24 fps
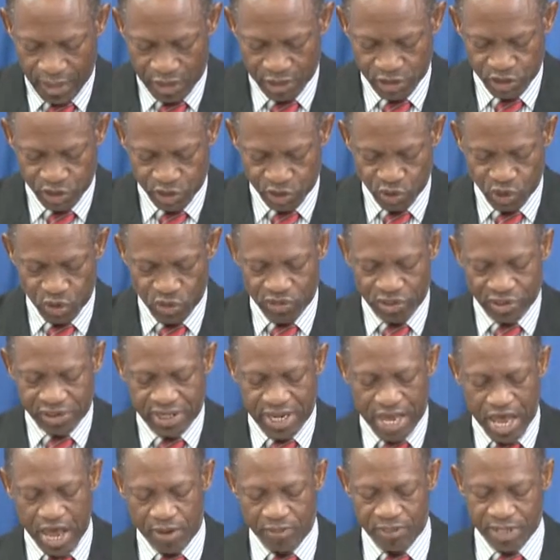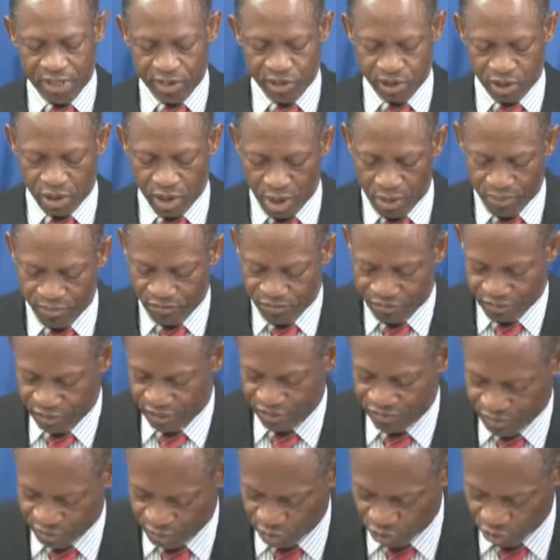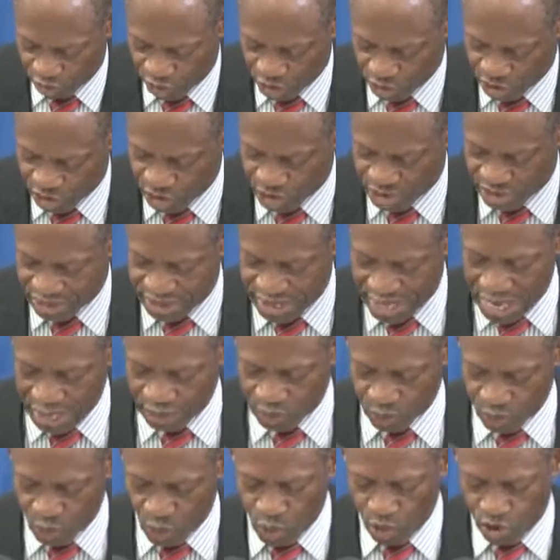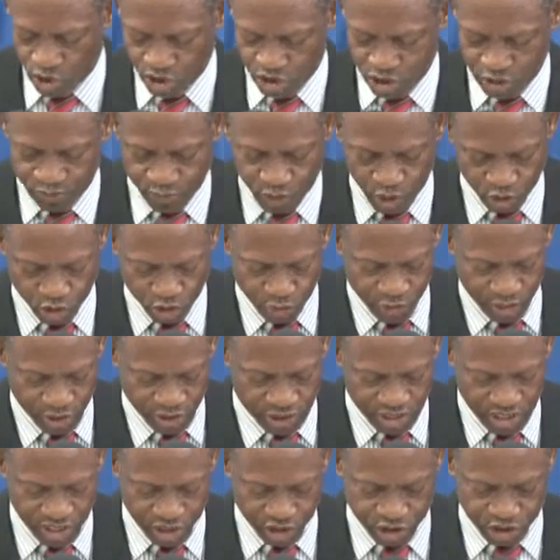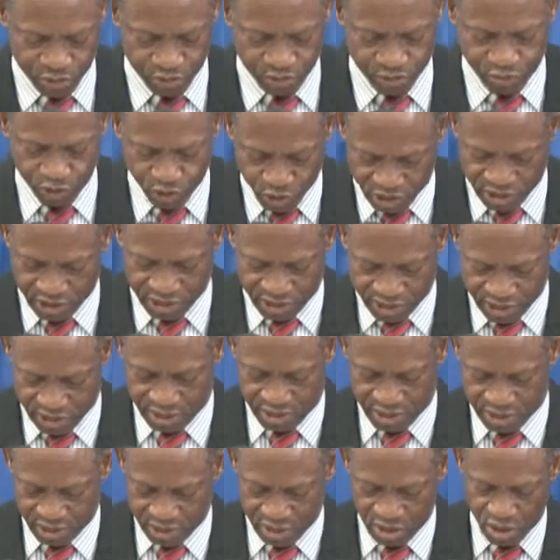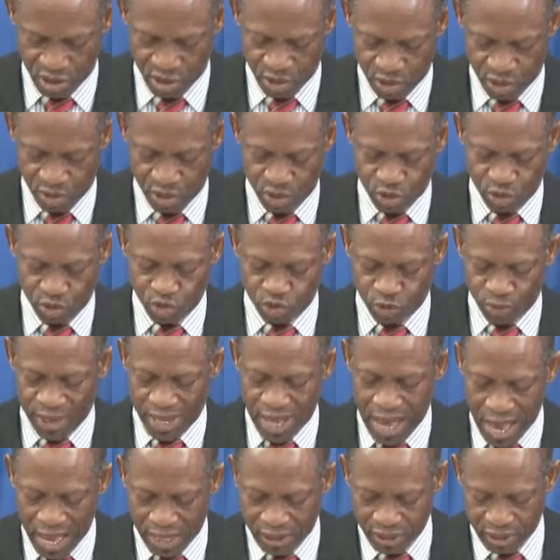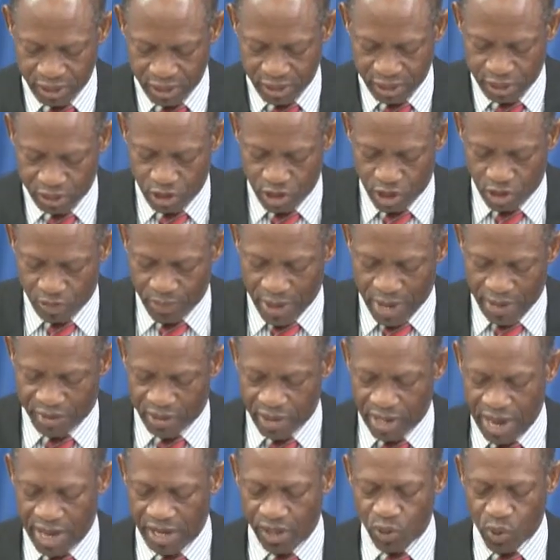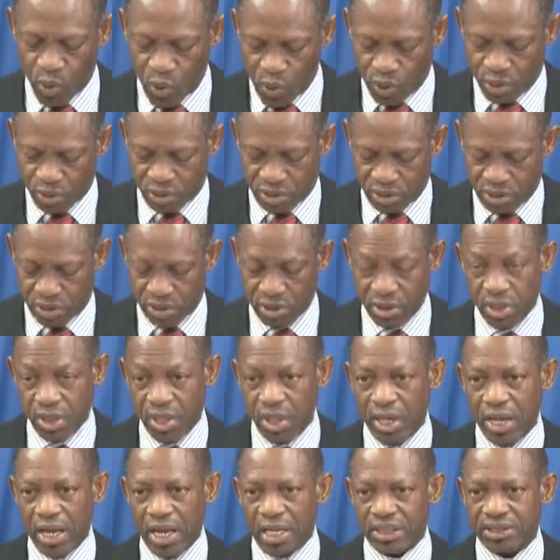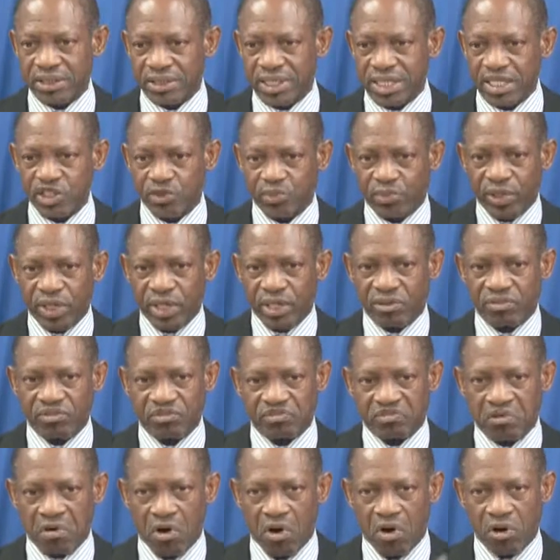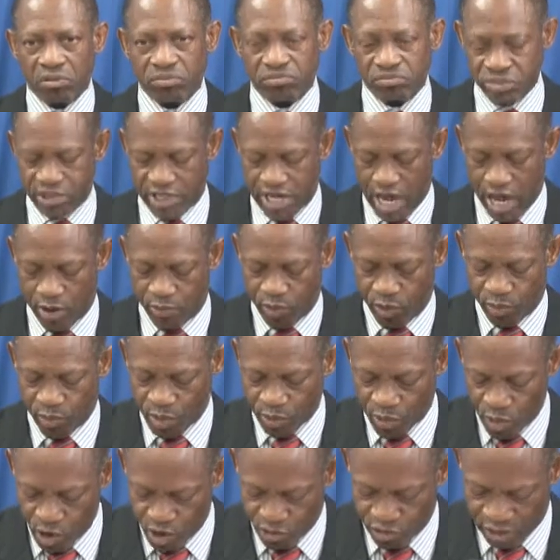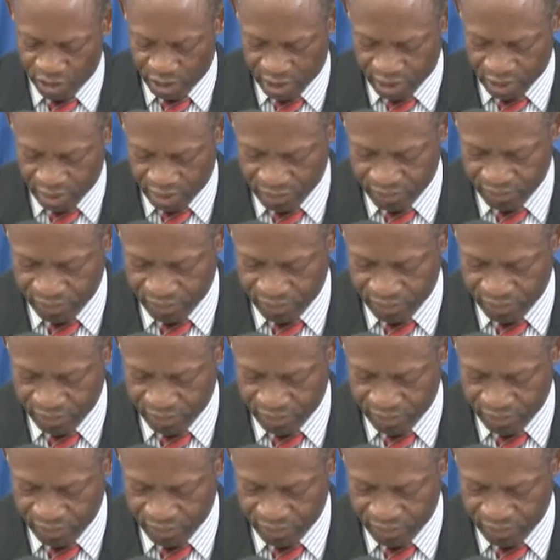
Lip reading: And so the time has come for the Federation's land ownership documentation processes to be handled not by the High Court, as it has been for time immemorial,